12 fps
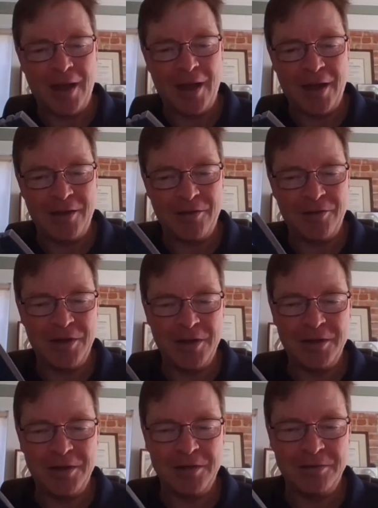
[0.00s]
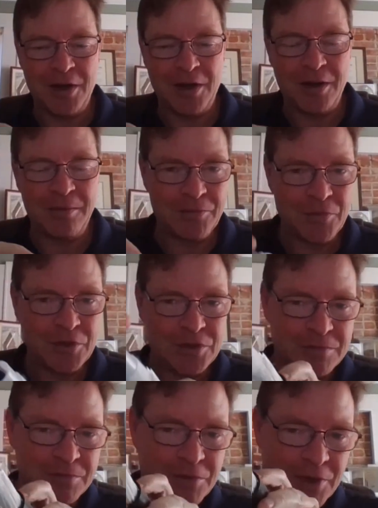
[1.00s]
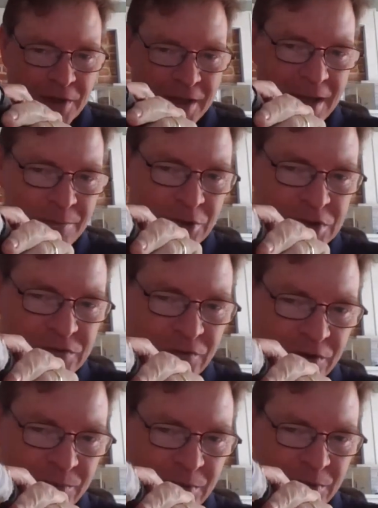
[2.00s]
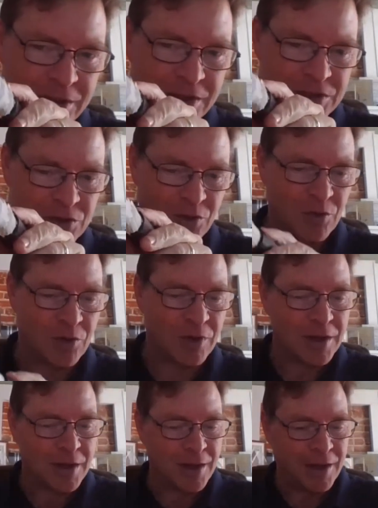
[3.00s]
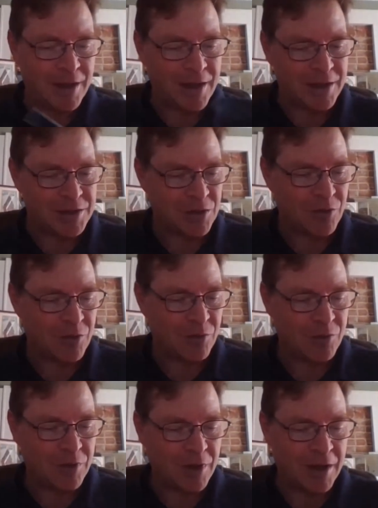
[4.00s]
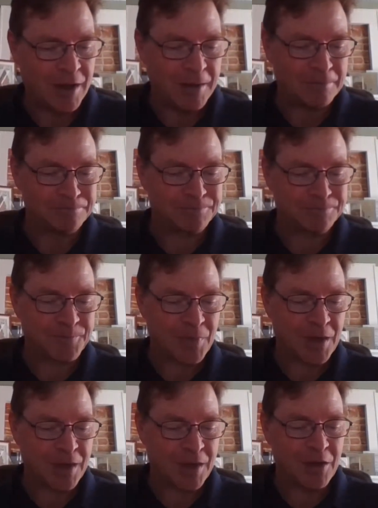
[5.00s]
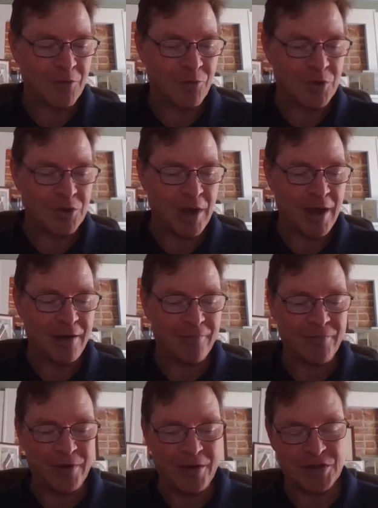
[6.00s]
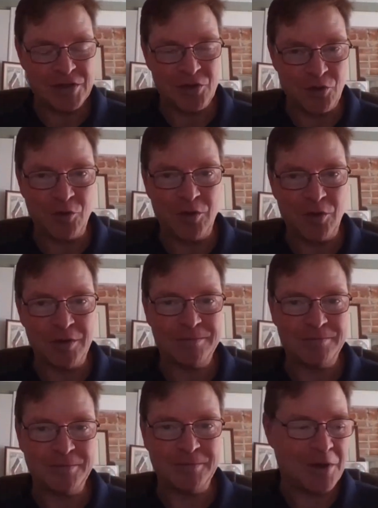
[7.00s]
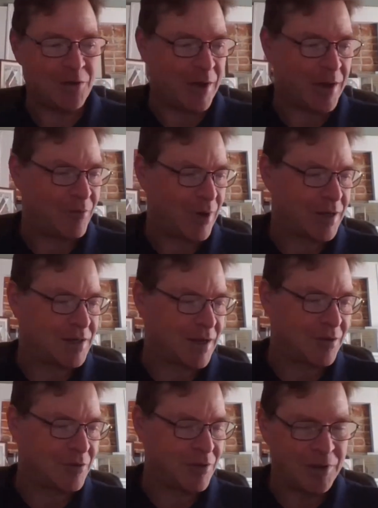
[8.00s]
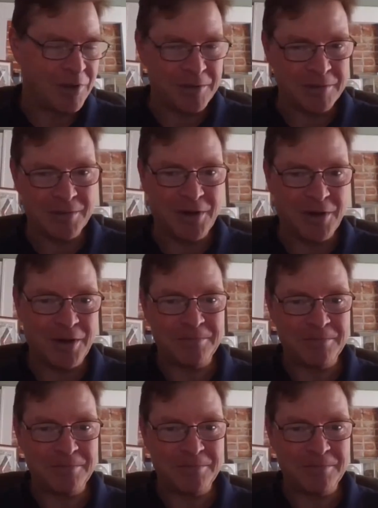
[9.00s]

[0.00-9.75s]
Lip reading: and the cable is fundamentally a circle. And so when you have a circle and a rectangle, then